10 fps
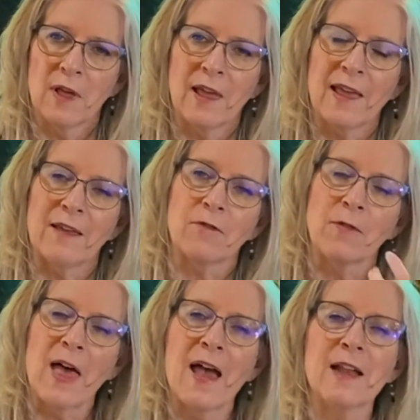if
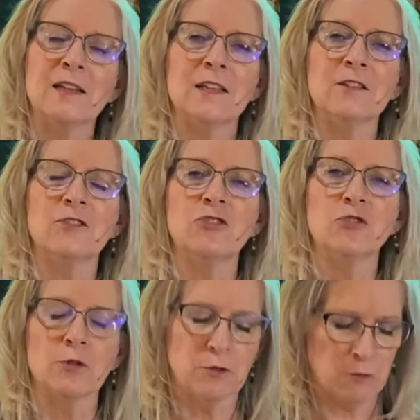that is
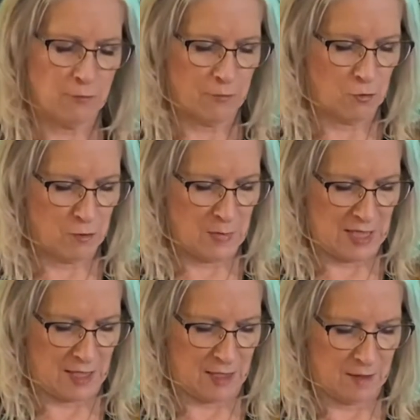true for
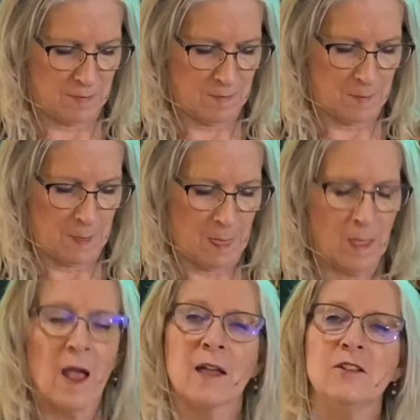me,
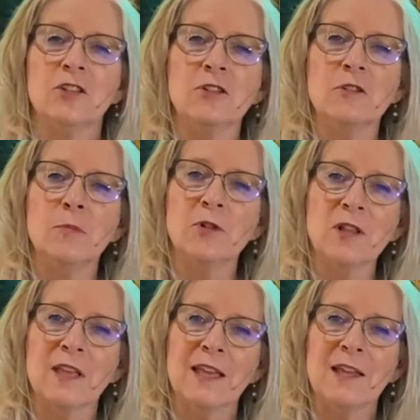I do
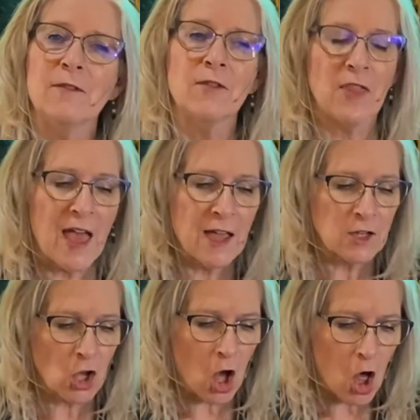believe
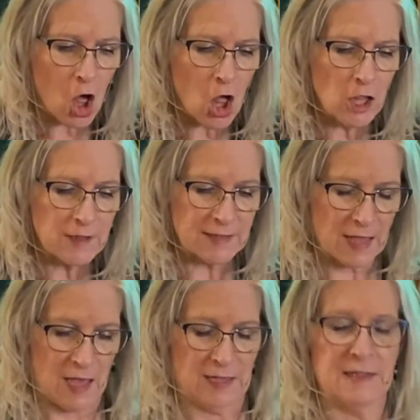that calls
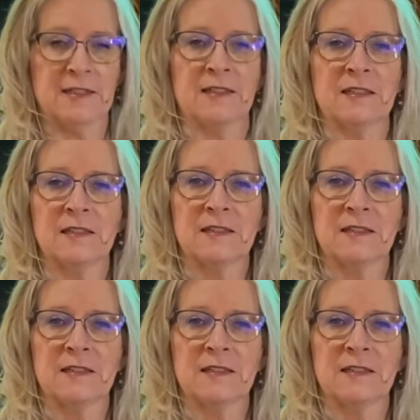us